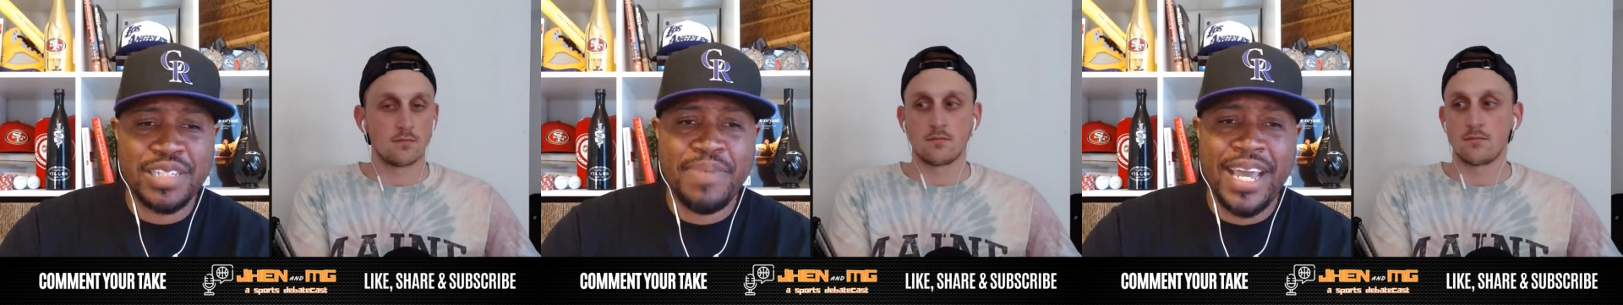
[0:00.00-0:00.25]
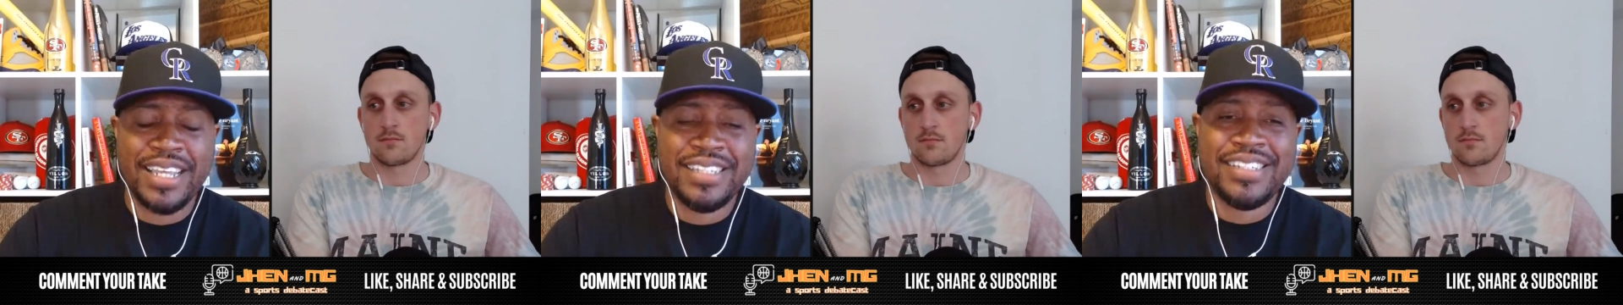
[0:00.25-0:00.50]

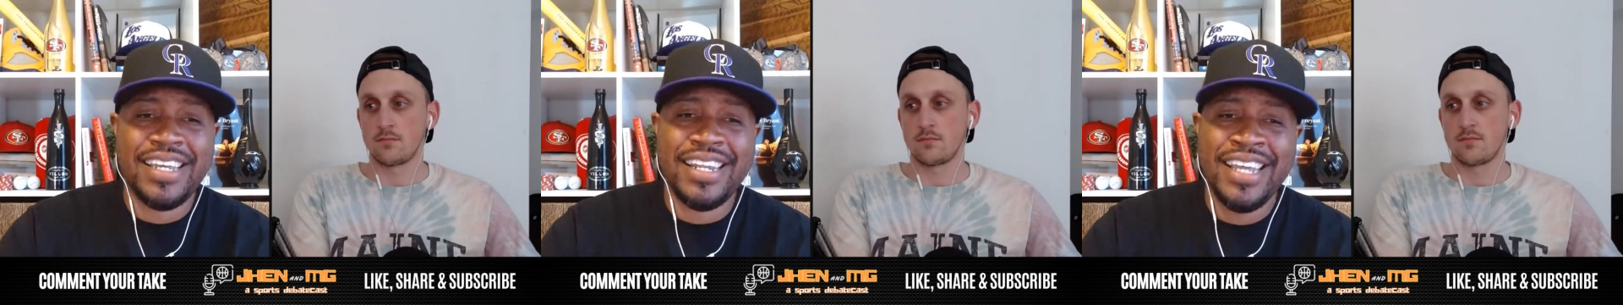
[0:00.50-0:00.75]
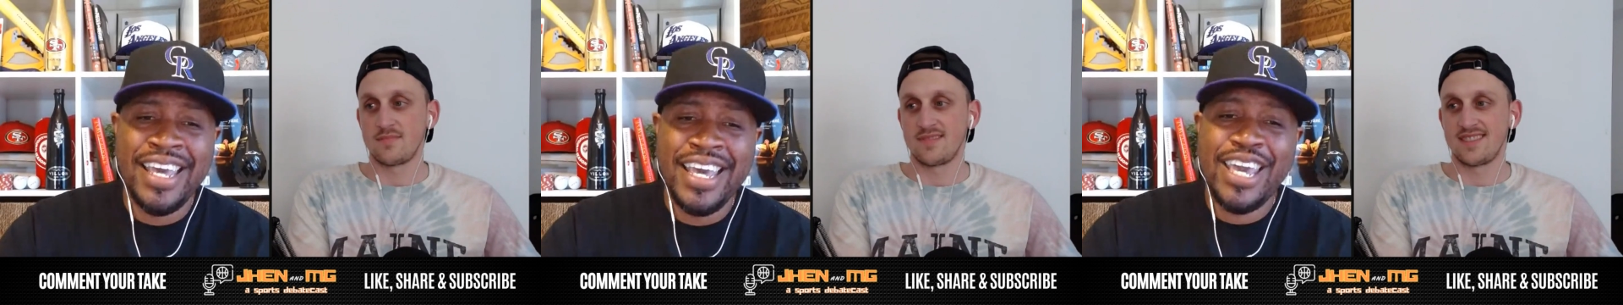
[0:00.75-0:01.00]
Speaker 1: back. He said
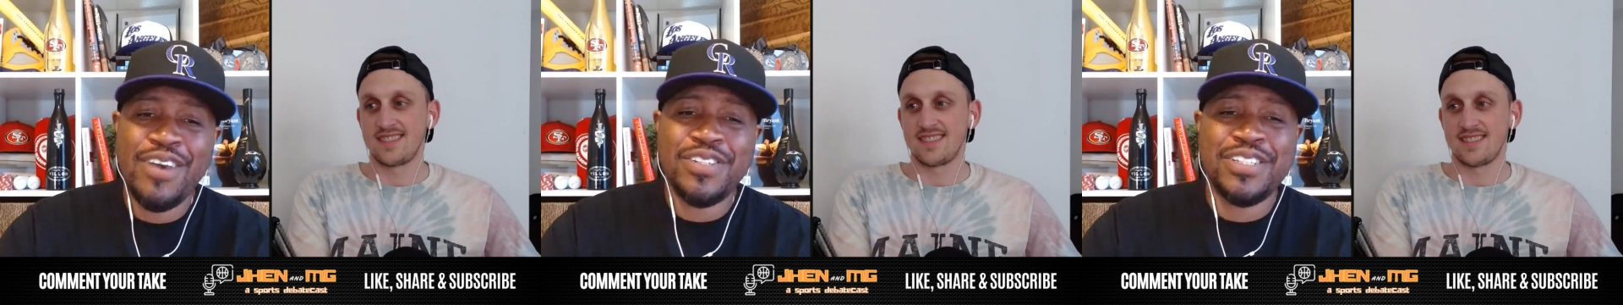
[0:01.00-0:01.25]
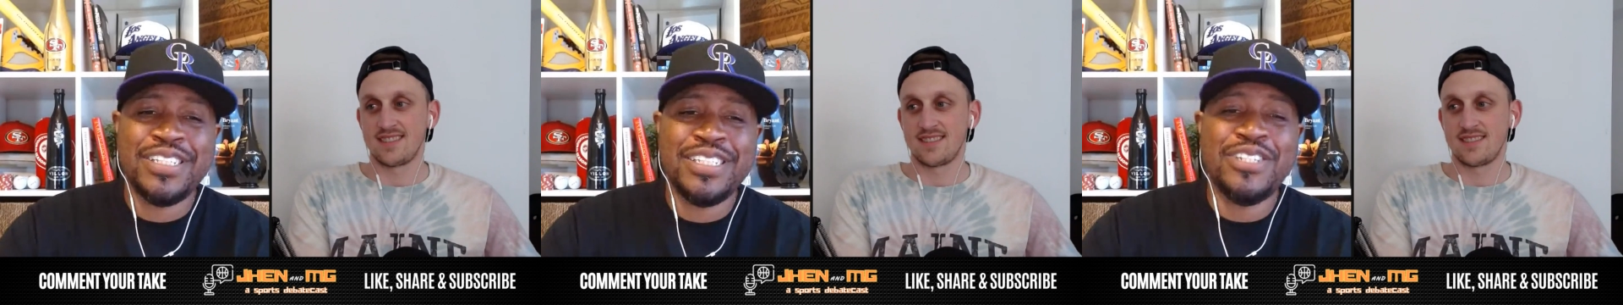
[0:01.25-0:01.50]
he was
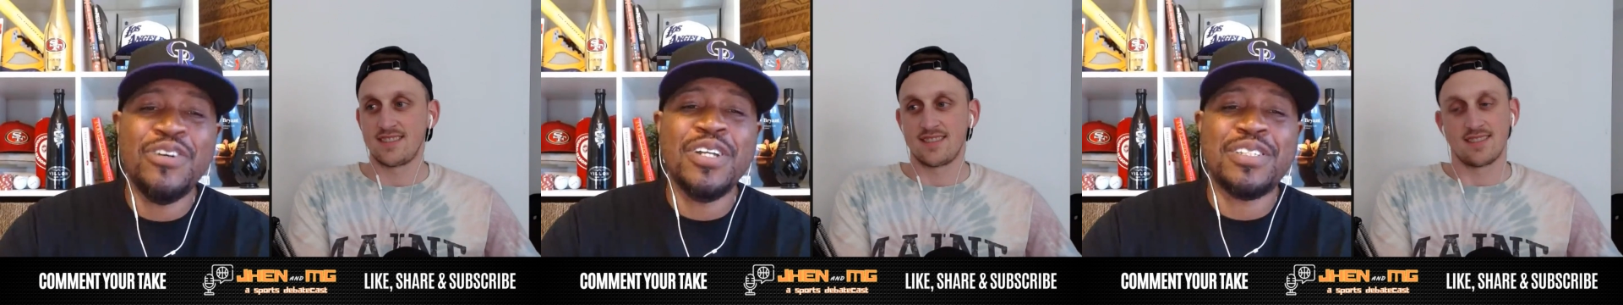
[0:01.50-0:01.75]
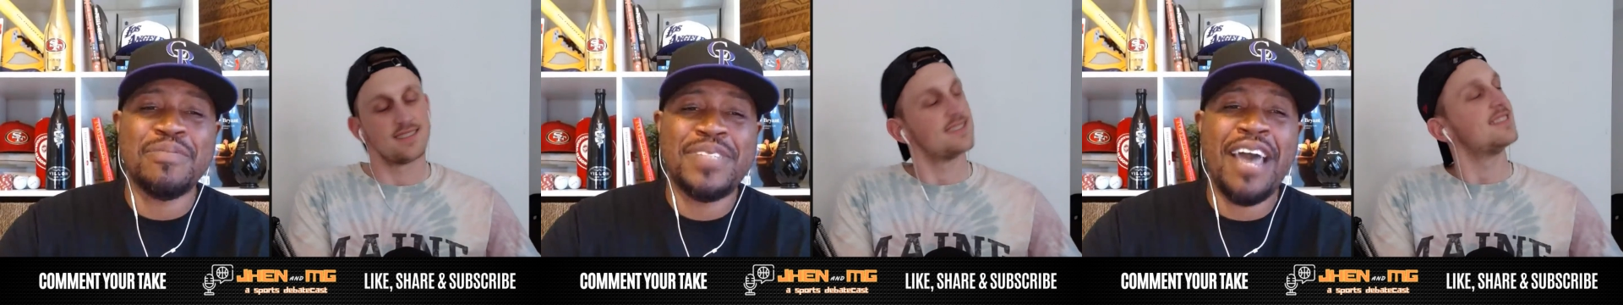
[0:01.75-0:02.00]
doing
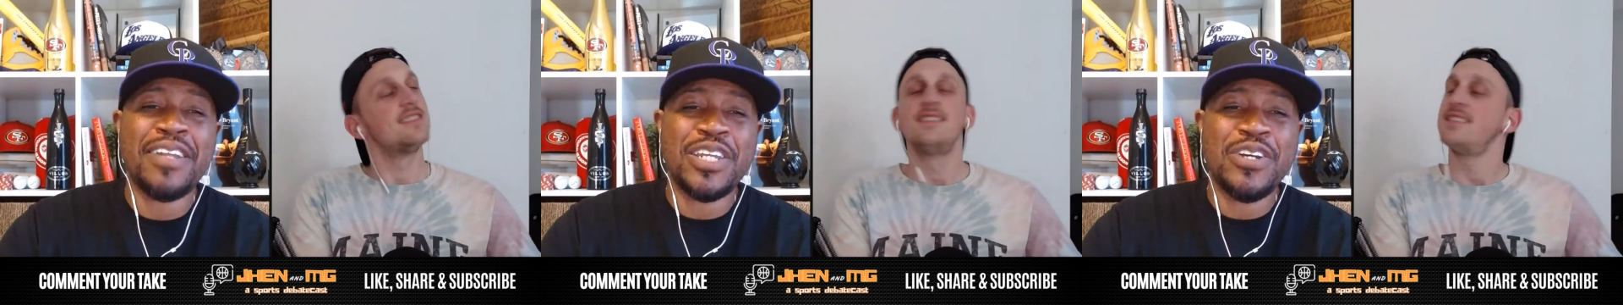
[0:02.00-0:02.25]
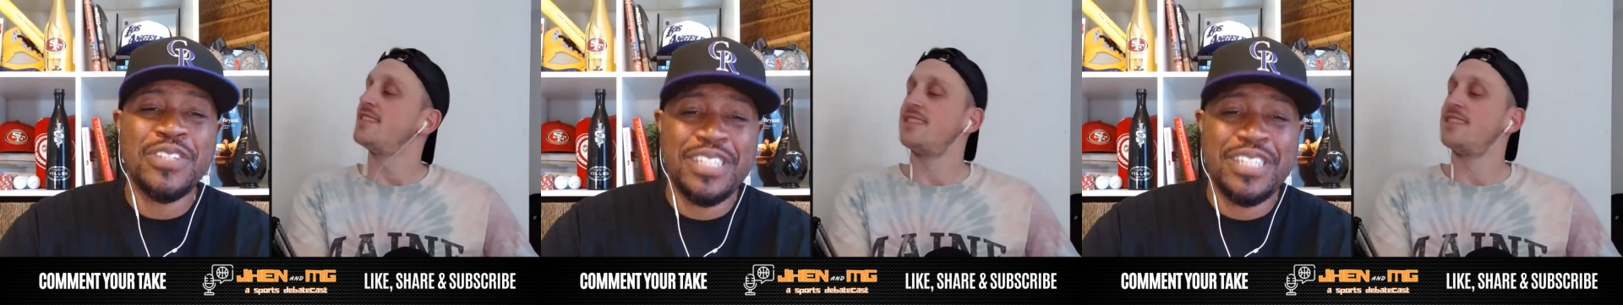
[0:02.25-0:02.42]
some technical